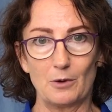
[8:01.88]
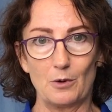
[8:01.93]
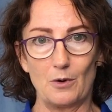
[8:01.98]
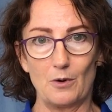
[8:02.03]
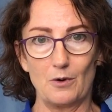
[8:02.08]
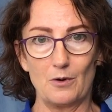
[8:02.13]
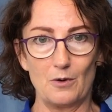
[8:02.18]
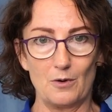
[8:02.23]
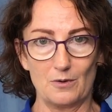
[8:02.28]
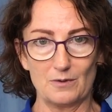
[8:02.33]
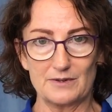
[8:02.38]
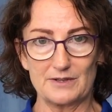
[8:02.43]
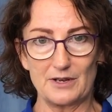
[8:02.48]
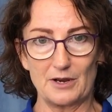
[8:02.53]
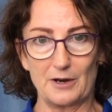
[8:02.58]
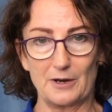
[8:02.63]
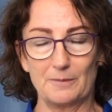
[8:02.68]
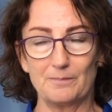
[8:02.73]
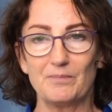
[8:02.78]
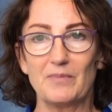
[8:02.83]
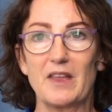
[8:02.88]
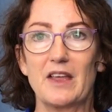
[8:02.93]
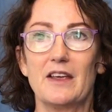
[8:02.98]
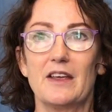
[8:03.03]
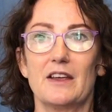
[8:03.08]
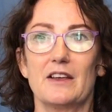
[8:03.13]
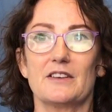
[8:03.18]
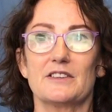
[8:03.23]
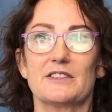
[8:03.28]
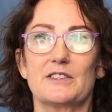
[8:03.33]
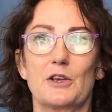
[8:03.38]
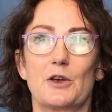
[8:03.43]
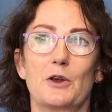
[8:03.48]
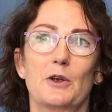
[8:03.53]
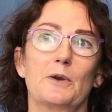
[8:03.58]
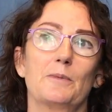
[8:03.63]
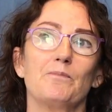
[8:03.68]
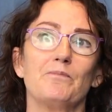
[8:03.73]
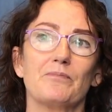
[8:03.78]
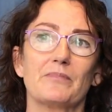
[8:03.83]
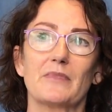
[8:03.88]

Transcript: floor also. So